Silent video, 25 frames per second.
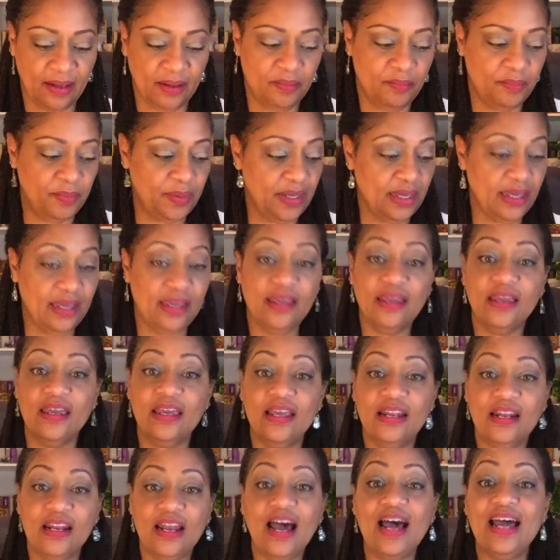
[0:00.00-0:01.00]
being
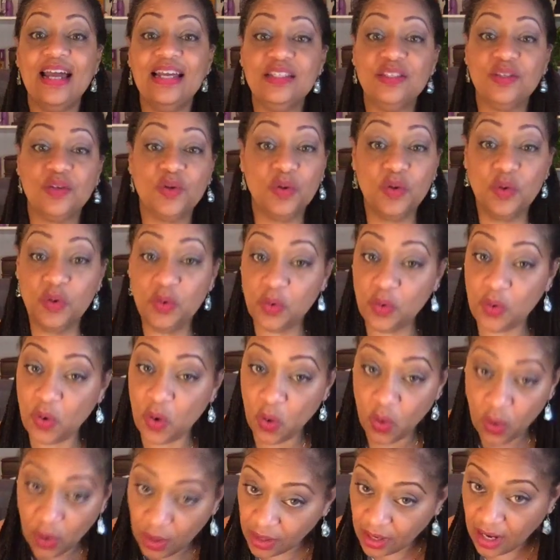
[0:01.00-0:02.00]
in high school
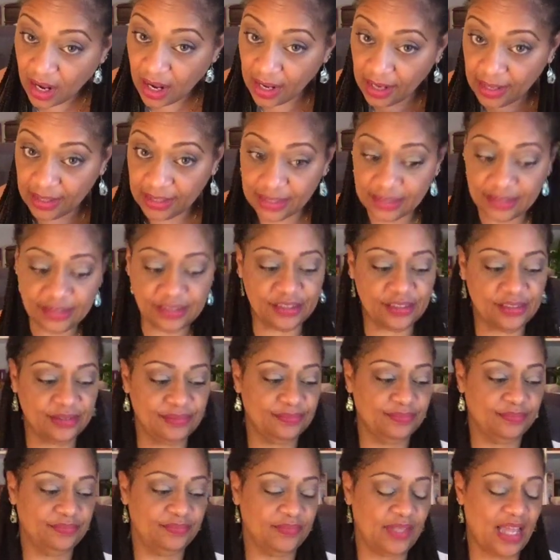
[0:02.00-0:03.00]
or college,
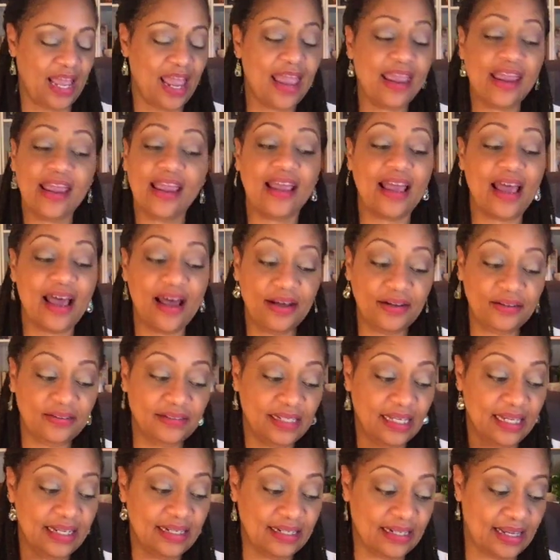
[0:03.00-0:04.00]
hanging out
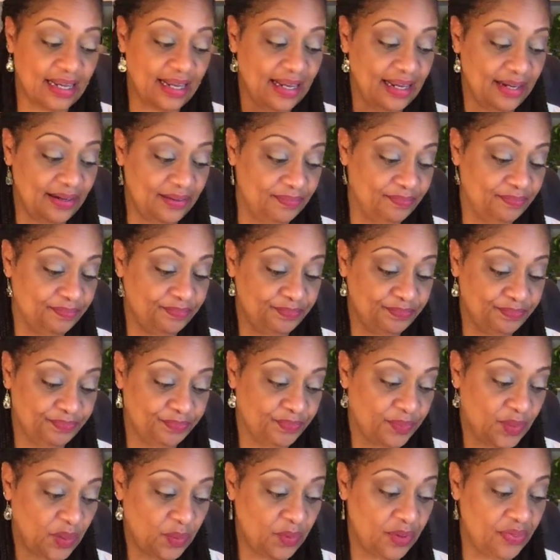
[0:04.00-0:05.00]
at night
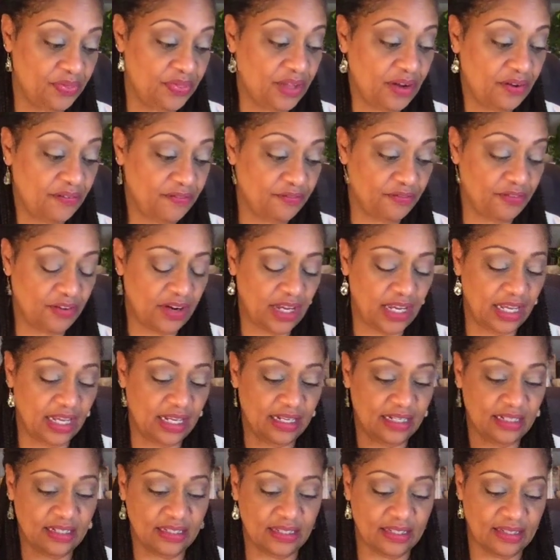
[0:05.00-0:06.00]
with their
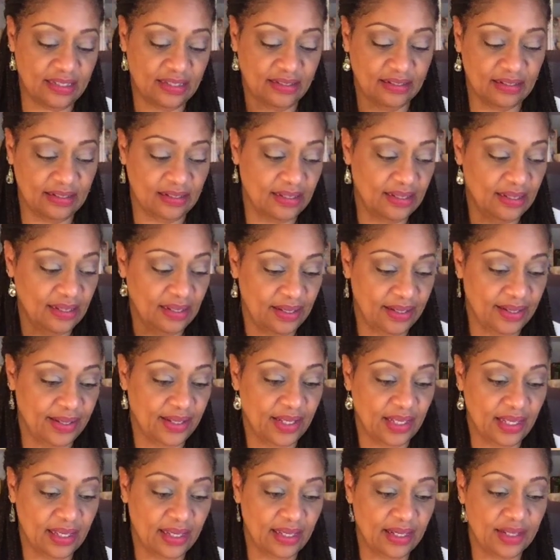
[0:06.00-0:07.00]
friends,
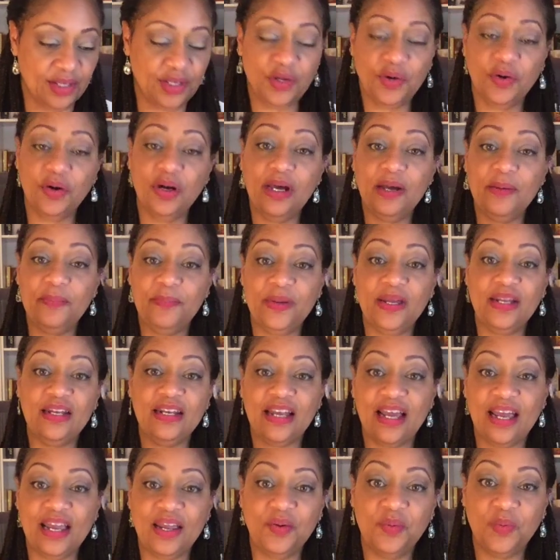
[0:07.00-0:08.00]
you're up at
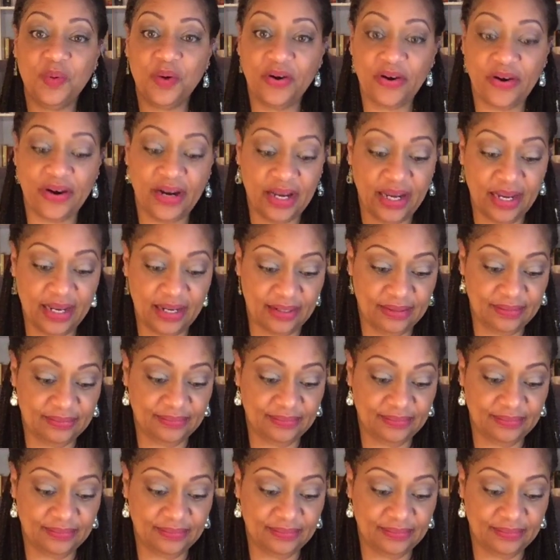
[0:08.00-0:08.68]
night worried,